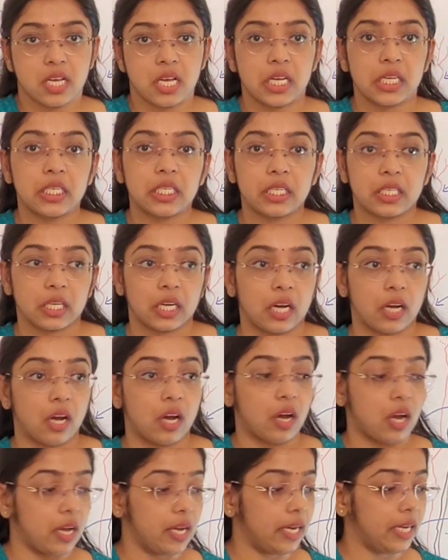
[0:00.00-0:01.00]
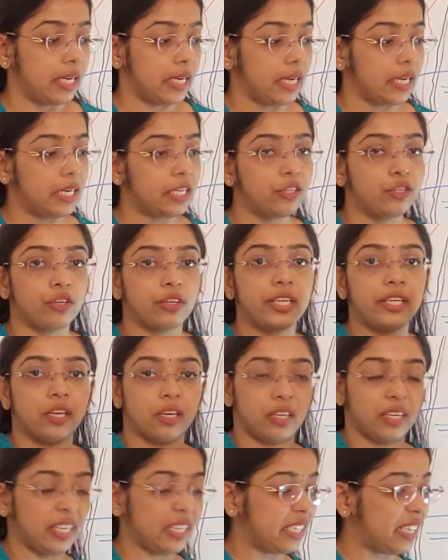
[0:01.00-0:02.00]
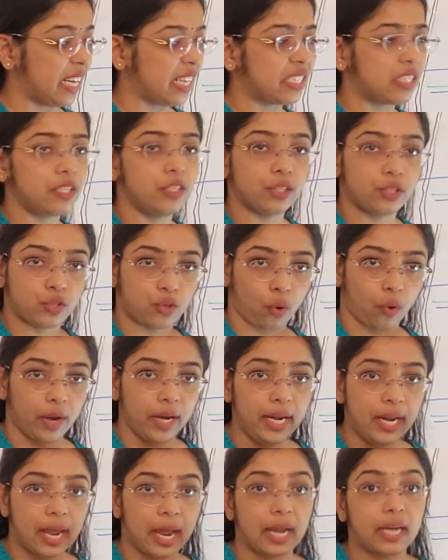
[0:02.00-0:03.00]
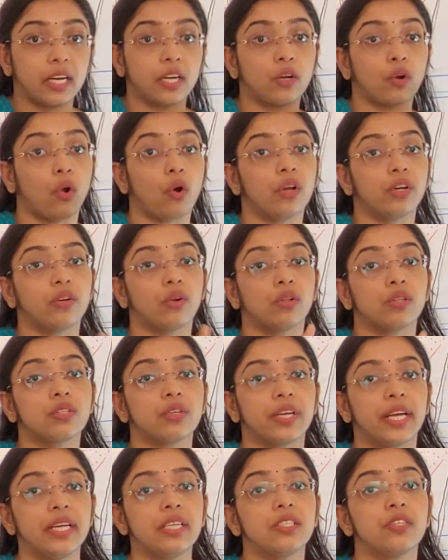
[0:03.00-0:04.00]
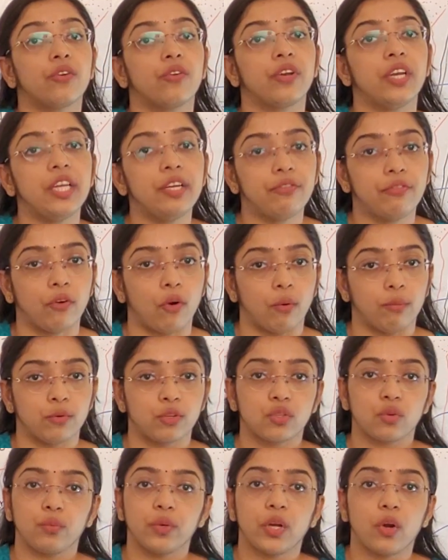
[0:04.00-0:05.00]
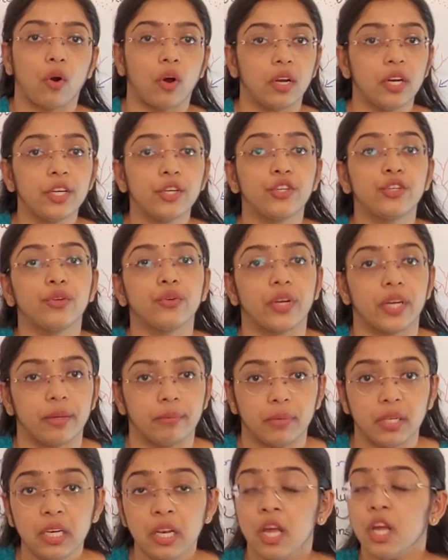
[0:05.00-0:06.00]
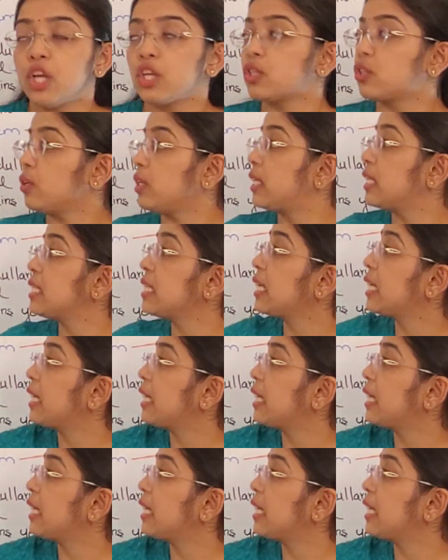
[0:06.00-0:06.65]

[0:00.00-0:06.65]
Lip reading: It gets destroyed and it also gets reformed. So we call it durable. So it is a